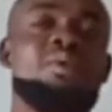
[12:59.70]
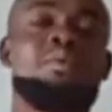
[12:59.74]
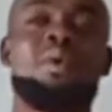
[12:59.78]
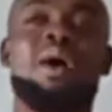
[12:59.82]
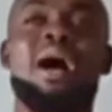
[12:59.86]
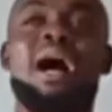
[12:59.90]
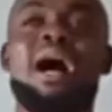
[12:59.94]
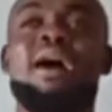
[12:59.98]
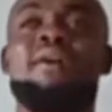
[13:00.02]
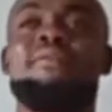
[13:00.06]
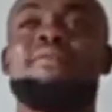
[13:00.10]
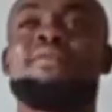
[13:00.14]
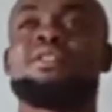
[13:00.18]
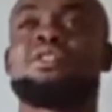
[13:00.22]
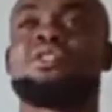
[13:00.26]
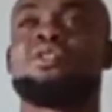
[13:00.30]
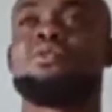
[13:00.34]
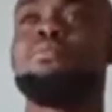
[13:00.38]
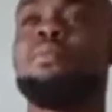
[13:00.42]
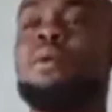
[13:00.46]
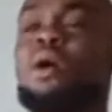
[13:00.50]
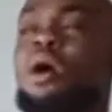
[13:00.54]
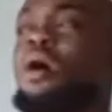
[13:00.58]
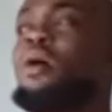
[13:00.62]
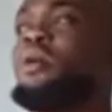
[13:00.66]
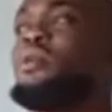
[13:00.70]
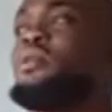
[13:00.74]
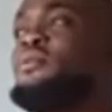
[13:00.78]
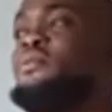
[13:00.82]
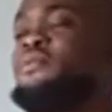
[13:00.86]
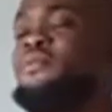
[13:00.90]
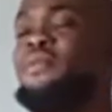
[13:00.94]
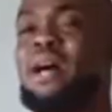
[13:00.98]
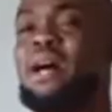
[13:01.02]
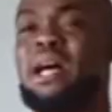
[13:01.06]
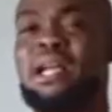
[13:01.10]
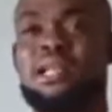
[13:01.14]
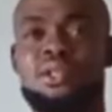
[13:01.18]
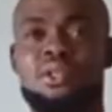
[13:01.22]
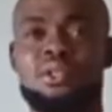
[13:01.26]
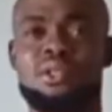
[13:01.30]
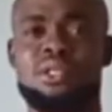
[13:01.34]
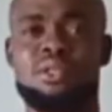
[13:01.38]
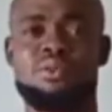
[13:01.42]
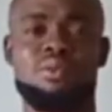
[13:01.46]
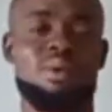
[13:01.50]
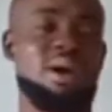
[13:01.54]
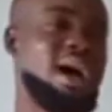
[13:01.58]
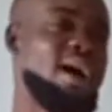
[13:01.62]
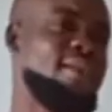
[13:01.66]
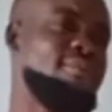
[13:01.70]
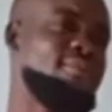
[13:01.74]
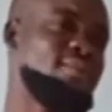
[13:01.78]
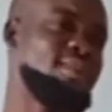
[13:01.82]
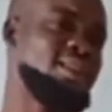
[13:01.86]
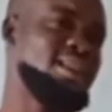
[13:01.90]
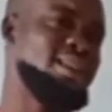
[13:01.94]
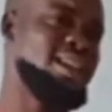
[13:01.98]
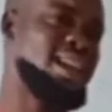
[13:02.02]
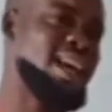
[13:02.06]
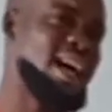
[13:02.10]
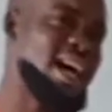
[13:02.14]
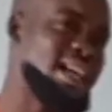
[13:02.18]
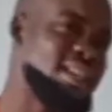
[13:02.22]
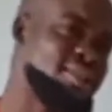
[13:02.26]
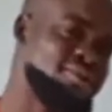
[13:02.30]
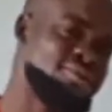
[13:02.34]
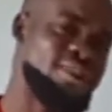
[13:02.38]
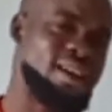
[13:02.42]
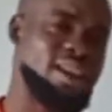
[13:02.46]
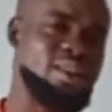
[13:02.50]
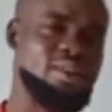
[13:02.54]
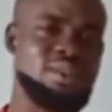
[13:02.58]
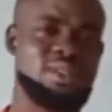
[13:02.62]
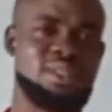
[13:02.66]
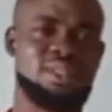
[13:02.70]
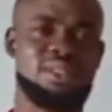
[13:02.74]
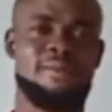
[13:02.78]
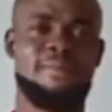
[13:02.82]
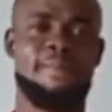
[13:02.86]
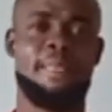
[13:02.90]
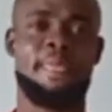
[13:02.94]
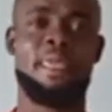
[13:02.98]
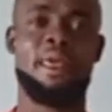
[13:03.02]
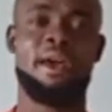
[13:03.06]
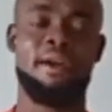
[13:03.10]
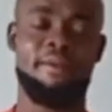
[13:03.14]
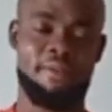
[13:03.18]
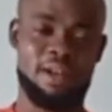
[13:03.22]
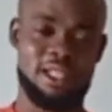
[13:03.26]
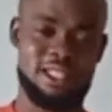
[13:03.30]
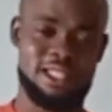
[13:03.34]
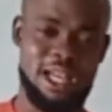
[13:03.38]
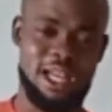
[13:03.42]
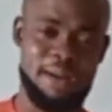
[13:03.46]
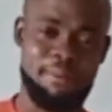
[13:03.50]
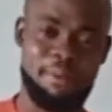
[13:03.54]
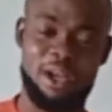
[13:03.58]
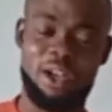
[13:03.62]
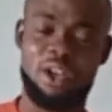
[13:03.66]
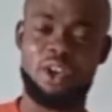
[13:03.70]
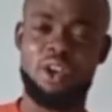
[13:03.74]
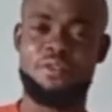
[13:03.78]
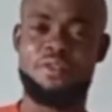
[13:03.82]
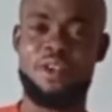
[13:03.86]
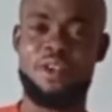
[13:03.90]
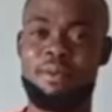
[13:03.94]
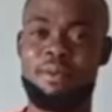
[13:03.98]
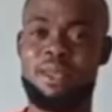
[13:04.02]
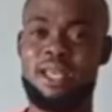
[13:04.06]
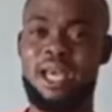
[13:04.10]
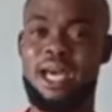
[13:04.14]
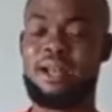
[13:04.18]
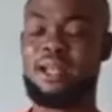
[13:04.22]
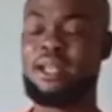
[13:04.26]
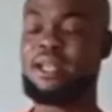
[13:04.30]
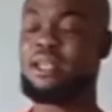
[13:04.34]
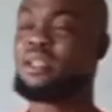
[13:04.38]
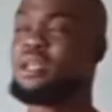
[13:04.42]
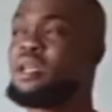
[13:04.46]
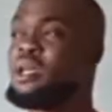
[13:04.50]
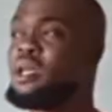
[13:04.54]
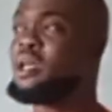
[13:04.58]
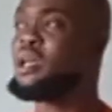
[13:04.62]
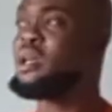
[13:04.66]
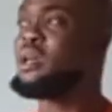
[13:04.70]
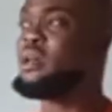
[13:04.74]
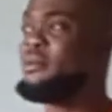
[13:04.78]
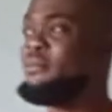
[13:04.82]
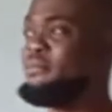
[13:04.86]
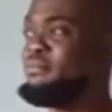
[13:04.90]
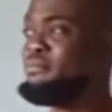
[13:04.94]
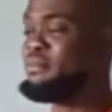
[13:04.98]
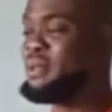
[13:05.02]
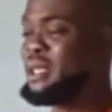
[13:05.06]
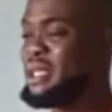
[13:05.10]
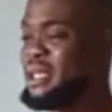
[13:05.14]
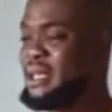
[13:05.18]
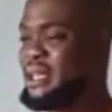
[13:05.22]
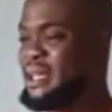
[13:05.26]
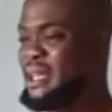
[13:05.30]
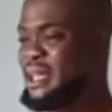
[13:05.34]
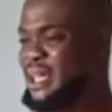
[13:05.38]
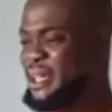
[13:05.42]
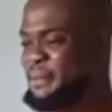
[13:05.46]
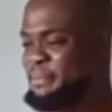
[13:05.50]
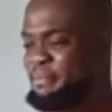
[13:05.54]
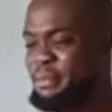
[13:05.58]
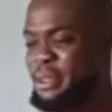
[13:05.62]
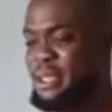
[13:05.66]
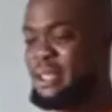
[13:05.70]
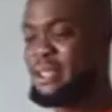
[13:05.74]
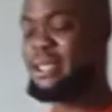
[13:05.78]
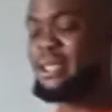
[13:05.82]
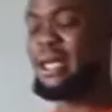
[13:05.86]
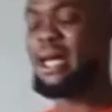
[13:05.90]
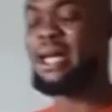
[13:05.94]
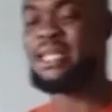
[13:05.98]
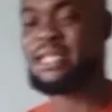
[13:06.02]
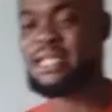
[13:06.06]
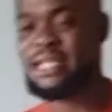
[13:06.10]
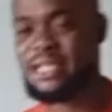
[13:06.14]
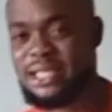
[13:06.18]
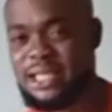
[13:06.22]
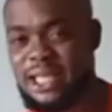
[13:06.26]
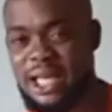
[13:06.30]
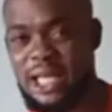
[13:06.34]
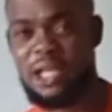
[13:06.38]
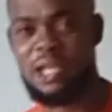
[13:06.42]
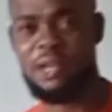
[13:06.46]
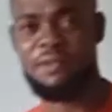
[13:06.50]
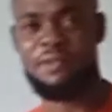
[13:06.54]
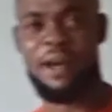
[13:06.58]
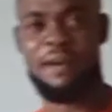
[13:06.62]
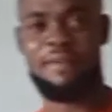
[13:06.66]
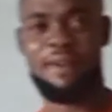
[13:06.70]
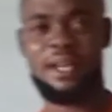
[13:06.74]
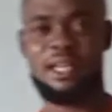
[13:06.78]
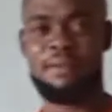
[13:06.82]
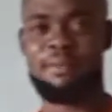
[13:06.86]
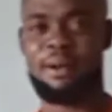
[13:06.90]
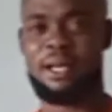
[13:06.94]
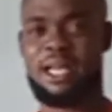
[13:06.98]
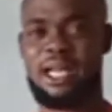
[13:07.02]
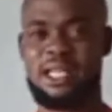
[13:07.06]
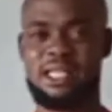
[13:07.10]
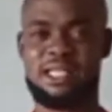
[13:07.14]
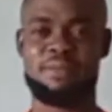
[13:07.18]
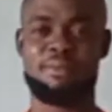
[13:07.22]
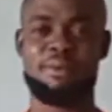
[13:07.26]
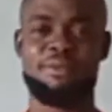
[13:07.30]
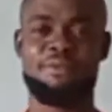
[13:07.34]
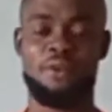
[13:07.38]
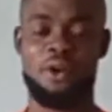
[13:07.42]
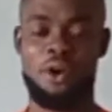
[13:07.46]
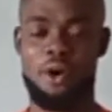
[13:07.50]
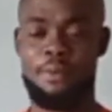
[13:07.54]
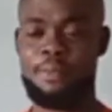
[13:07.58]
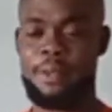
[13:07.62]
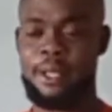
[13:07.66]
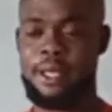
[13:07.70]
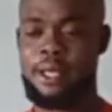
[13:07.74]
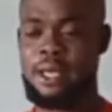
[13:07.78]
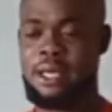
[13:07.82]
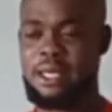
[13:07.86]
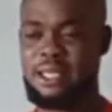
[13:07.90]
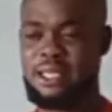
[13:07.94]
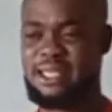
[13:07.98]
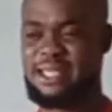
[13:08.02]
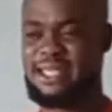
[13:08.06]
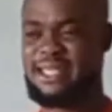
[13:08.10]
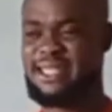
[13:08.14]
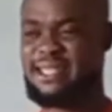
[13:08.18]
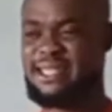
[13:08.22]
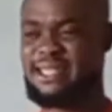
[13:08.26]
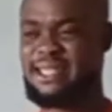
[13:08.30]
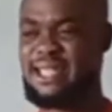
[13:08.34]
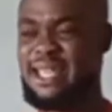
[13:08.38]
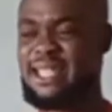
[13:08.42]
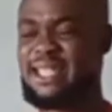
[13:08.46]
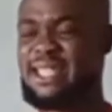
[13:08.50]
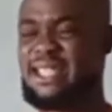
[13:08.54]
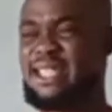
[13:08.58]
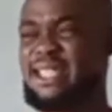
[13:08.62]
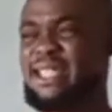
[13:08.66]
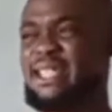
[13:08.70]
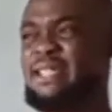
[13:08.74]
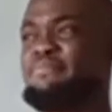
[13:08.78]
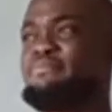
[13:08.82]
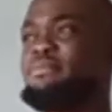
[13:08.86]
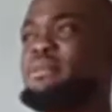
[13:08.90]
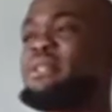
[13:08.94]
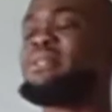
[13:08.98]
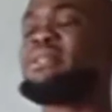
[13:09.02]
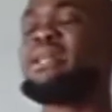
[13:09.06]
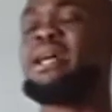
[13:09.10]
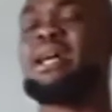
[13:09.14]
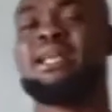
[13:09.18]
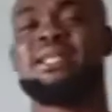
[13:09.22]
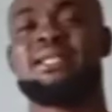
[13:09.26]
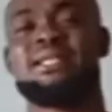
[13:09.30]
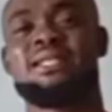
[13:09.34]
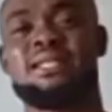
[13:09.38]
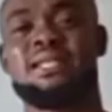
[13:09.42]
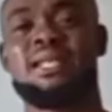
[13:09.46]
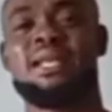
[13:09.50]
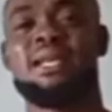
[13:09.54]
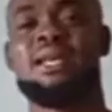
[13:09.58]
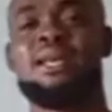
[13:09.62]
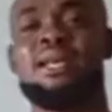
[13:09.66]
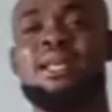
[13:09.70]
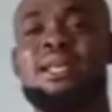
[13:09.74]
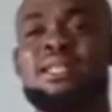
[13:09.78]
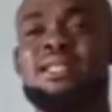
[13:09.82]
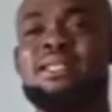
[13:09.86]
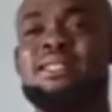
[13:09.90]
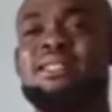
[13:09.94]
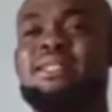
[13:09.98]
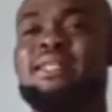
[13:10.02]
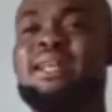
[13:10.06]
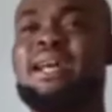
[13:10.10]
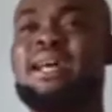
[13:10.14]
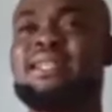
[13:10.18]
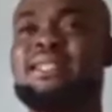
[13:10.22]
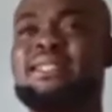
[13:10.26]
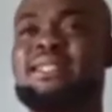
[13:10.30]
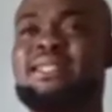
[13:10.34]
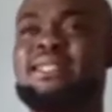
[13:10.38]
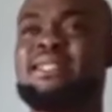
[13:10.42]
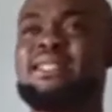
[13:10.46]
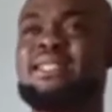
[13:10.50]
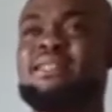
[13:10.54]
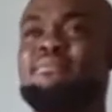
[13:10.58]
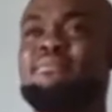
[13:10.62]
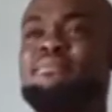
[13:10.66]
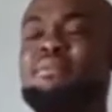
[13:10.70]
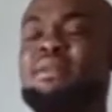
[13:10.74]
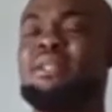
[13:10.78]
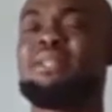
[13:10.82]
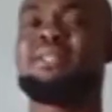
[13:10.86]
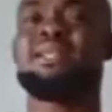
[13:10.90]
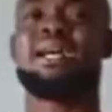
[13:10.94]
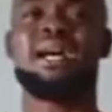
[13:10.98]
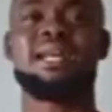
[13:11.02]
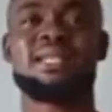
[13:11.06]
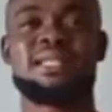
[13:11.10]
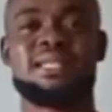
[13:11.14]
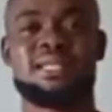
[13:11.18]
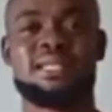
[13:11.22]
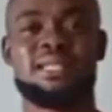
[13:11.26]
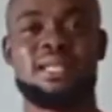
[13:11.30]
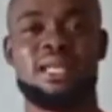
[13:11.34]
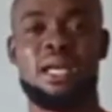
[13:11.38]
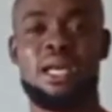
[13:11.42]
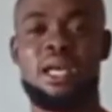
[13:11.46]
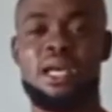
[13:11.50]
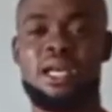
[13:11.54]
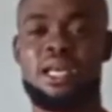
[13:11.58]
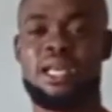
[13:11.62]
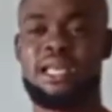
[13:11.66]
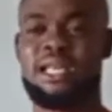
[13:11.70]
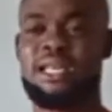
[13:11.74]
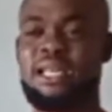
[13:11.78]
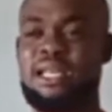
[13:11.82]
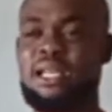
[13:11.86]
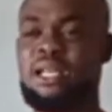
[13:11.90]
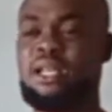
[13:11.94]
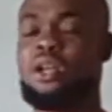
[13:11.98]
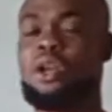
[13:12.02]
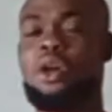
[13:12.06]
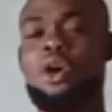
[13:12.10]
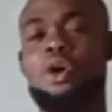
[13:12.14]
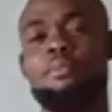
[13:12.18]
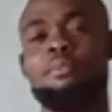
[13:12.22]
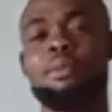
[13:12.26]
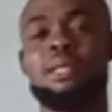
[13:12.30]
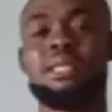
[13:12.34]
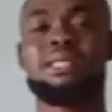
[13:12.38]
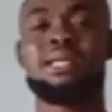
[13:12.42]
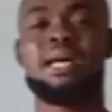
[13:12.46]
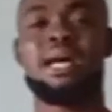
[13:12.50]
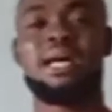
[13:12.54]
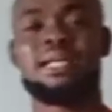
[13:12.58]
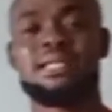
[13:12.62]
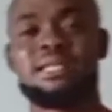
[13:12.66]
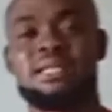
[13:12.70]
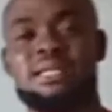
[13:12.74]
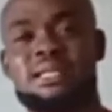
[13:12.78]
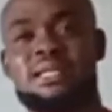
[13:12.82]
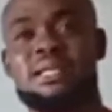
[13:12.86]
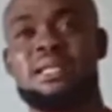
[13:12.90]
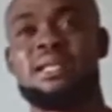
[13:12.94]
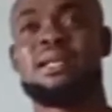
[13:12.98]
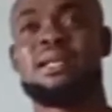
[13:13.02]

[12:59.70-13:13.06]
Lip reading: We have small values, we have the large values. For example, I don't are hearing millimeters. I don't know if you have heard about that before. Centimeters, decimeters, kilometers,